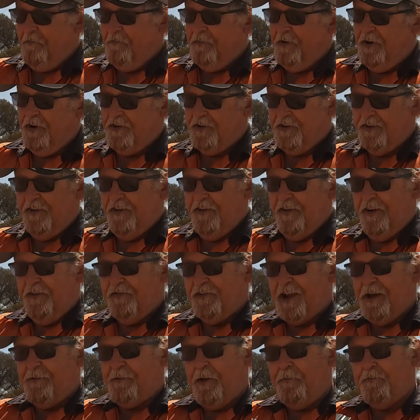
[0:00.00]
But I've
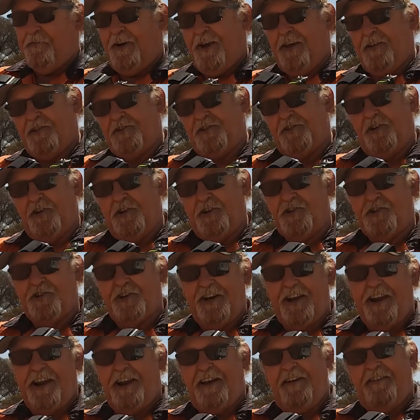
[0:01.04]
come up with another solution.
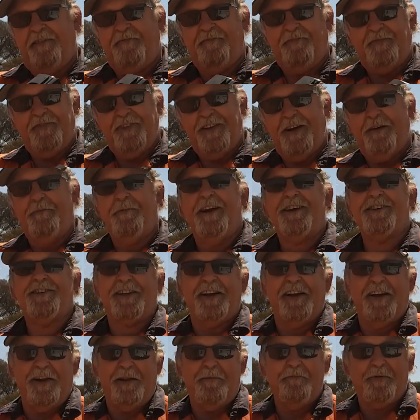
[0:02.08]
Now I'm
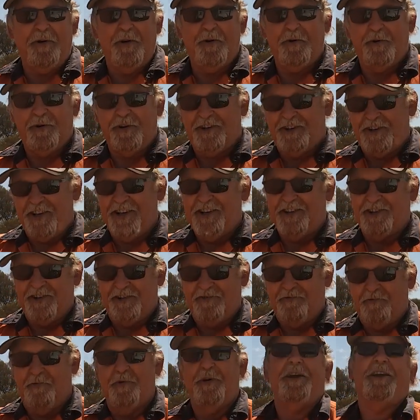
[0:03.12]
actually going to build a
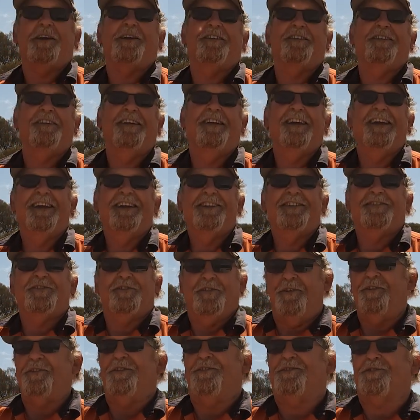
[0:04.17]
decent rig to
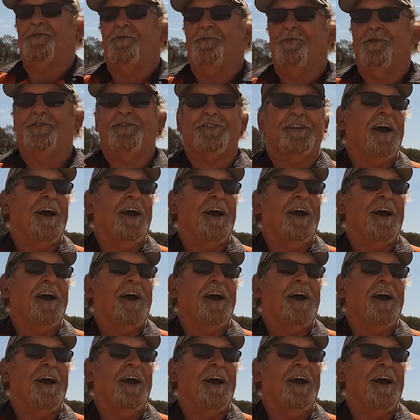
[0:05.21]
do this sort of